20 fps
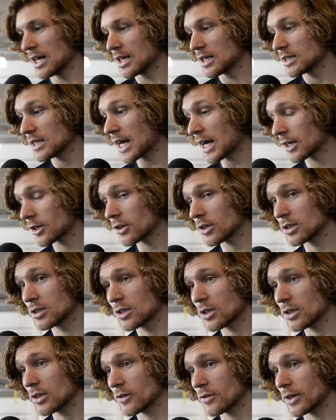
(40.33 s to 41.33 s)
Yeah,
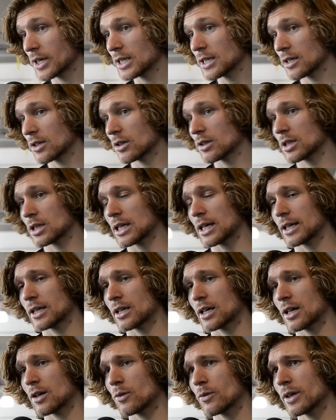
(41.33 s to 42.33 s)
good, really good. Like
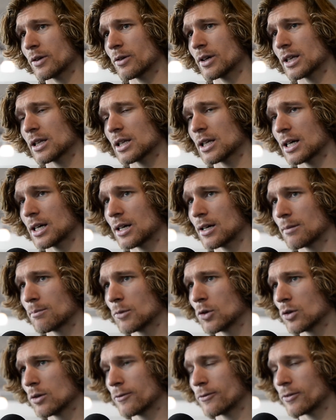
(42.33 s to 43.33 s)
we will
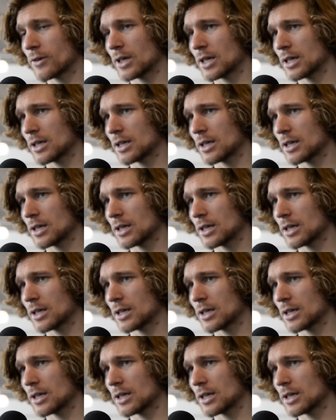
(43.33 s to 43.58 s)
move